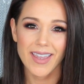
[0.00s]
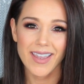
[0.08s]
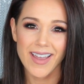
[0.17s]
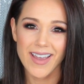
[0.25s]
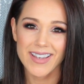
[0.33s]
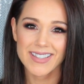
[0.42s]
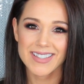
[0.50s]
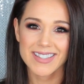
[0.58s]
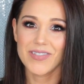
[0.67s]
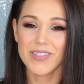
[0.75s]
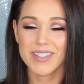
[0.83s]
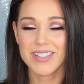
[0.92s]
Hey guys!
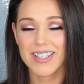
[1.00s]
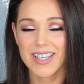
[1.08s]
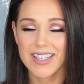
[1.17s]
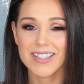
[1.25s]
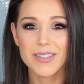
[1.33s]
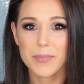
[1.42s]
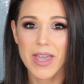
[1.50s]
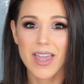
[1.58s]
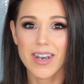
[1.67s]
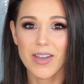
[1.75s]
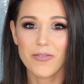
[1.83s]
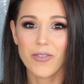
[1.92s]
It feels like it's
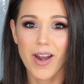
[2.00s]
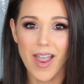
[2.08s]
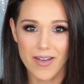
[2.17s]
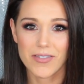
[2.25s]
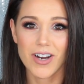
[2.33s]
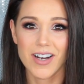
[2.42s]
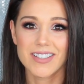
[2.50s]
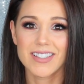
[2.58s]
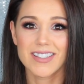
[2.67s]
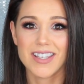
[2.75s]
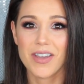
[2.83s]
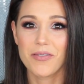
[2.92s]
been forever
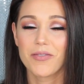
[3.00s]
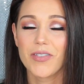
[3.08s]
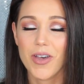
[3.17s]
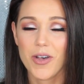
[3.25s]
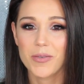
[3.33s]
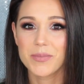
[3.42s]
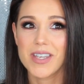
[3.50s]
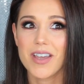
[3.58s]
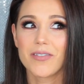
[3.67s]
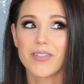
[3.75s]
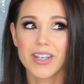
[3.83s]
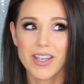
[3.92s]
since I've filmed
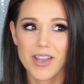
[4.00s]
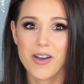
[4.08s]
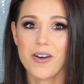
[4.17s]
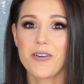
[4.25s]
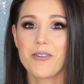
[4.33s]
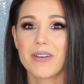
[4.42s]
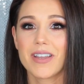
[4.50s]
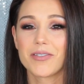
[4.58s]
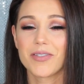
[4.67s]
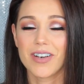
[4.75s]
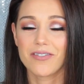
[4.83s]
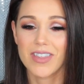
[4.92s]
a video
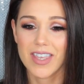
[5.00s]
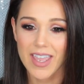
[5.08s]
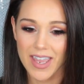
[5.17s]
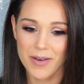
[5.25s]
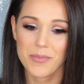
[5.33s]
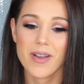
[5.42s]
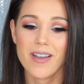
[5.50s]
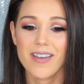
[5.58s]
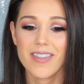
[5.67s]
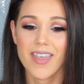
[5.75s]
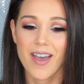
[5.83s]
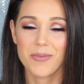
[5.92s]
in front of the
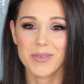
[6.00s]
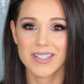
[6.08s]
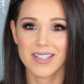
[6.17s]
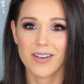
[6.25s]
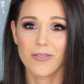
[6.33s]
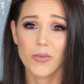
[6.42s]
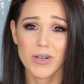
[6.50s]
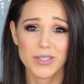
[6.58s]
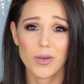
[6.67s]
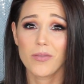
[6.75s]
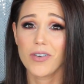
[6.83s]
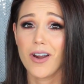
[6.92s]
camera that wasn't a
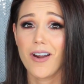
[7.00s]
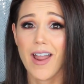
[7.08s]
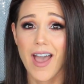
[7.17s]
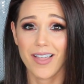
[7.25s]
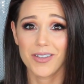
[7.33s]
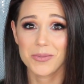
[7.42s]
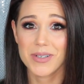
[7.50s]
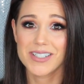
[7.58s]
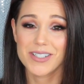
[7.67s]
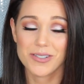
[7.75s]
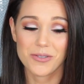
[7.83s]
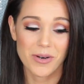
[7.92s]
voiceover
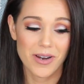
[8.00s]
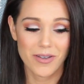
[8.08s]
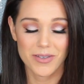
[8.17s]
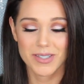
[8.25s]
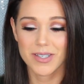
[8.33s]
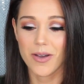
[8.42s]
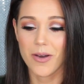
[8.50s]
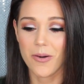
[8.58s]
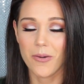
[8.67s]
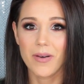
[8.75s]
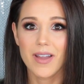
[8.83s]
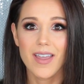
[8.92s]
Halloween tutorial,
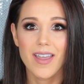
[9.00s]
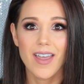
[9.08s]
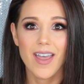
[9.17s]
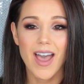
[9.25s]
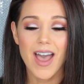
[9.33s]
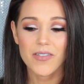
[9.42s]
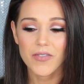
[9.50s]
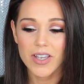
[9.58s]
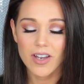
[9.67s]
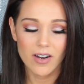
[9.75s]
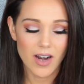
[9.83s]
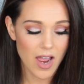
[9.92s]
so I
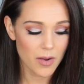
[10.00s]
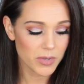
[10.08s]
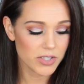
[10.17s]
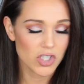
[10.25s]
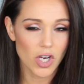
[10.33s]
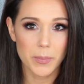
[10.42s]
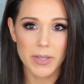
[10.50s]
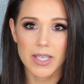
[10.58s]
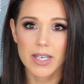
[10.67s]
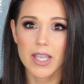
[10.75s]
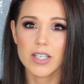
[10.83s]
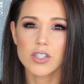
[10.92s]
figured I would jump in
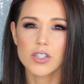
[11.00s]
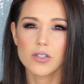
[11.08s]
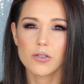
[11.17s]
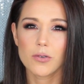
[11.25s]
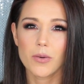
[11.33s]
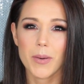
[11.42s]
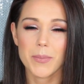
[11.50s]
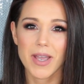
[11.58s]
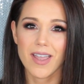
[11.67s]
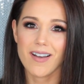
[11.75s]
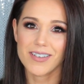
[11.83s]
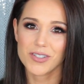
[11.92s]
and do
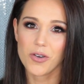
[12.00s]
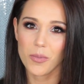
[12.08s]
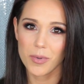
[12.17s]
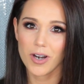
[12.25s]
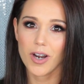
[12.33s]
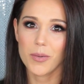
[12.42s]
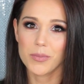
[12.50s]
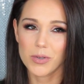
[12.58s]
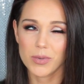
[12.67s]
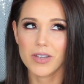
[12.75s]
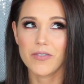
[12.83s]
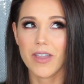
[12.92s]
my October
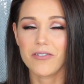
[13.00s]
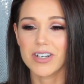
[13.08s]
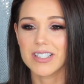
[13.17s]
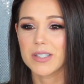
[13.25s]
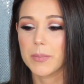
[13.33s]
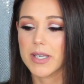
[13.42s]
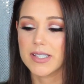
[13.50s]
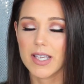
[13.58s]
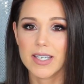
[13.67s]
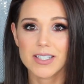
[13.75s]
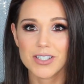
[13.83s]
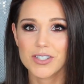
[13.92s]
beauty favorites because
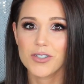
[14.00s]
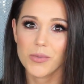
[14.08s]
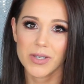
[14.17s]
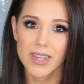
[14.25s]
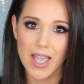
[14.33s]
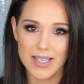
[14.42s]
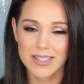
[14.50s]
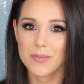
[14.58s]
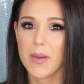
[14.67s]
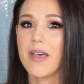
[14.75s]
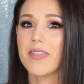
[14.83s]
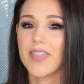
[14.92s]
I didn't do one last
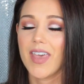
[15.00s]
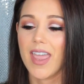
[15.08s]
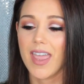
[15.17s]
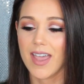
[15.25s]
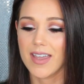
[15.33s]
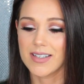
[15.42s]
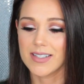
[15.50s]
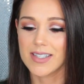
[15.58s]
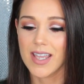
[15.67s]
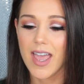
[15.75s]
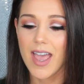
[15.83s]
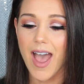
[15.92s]
month
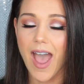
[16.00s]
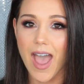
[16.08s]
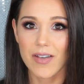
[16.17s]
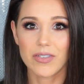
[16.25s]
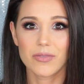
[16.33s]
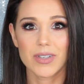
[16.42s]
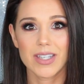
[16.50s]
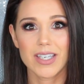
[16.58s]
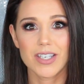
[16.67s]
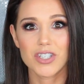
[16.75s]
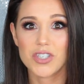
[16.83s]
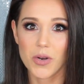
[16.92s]
and I haven't
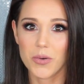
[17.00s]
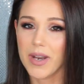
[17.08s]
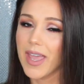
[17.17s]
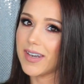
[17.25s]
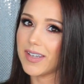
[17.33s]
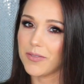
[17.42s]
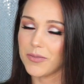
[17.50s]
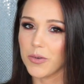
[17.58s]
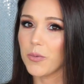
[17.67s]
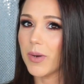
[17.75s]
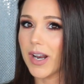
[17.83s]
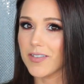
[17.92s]
really shown any of
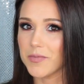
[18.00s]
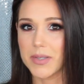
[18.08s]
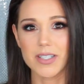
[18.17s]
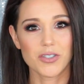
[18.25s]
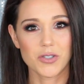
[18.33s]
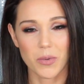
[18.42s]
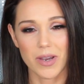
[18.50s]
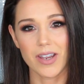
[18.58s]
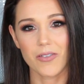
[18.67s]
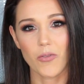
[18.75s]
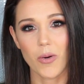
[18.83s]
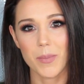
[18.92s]
you what I've been
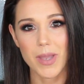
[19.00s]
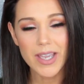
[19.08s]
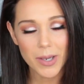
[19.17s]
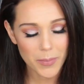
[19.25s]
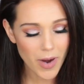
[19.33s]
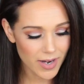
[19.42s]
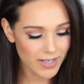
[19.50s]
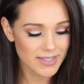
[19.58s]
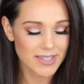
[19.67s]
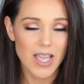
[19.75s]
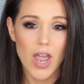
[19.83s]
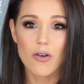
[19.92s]
enjoying for makeup
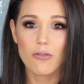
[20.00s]
products